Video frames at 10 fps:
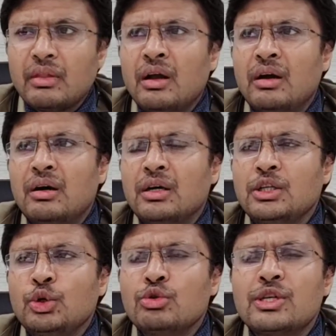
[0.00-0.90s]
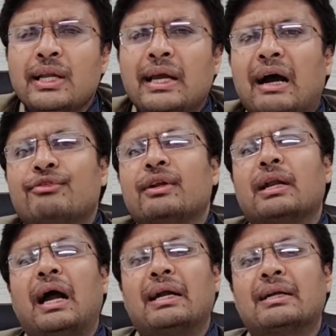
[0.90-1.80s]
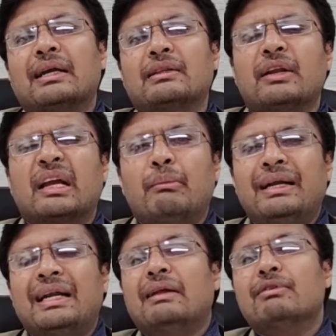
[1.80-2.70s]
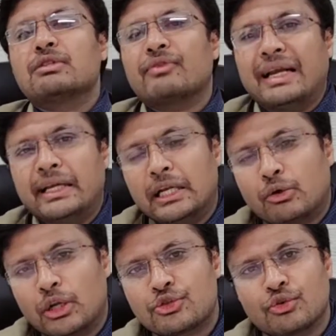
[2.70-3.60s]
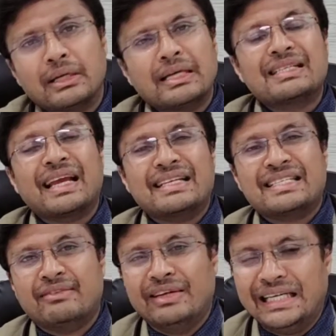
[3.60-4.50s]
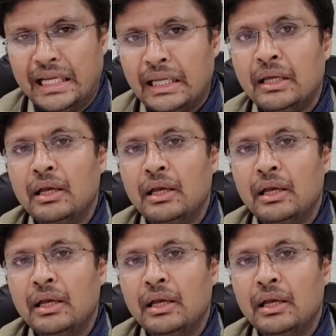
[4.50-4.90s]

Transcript: uh, usually after a heart attack the recommended levels of ldl cholesterol is 70